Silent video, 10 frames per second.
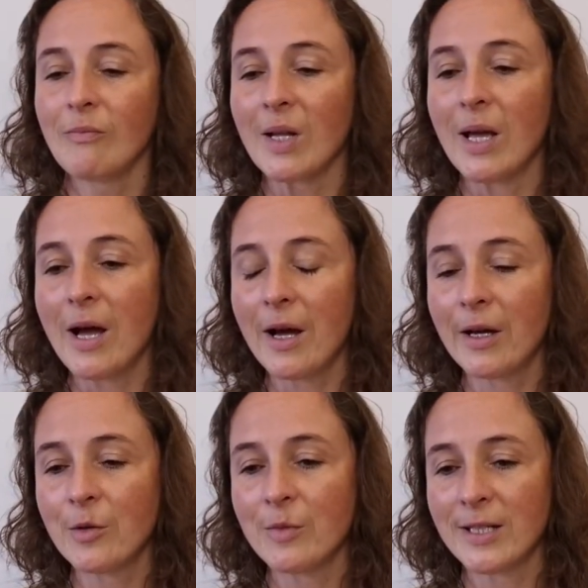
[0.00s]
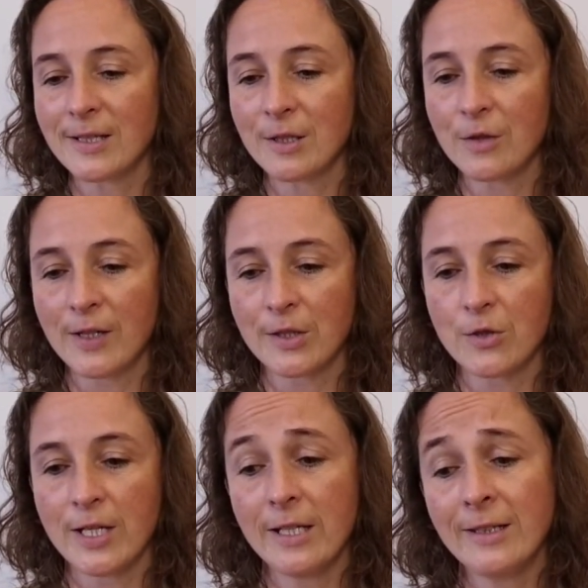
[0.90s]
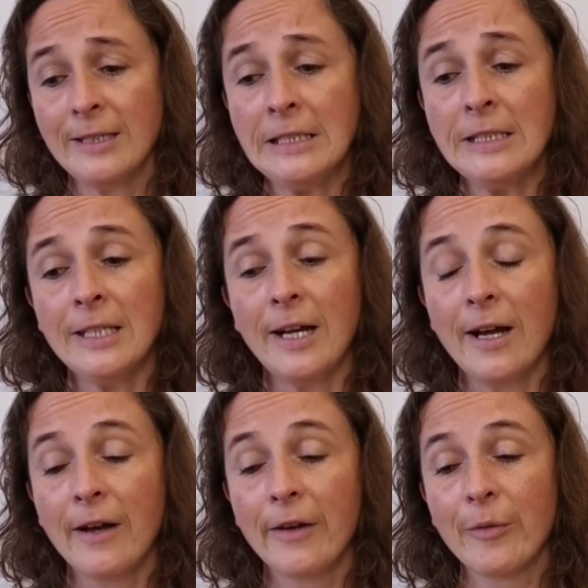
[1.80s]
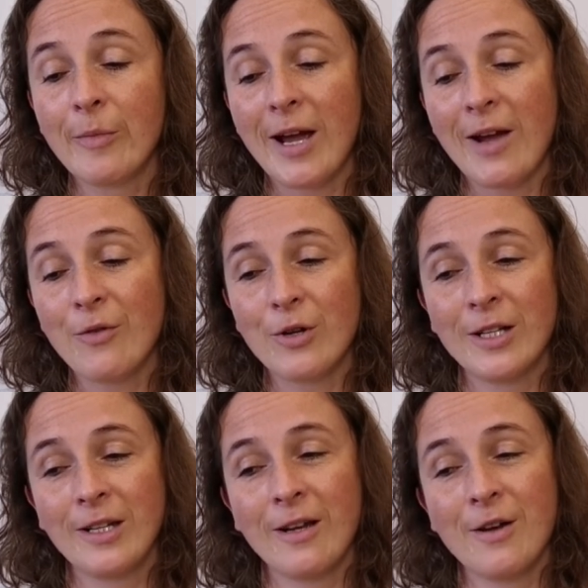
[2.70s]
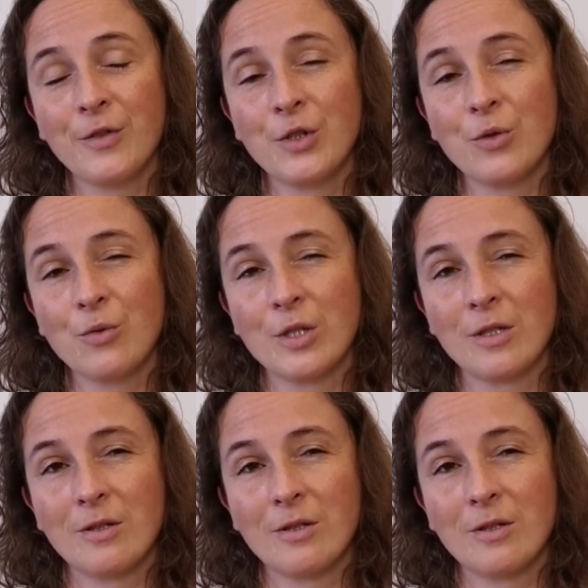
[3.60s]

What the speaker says: That's an advanced training. I haven't got any kind of short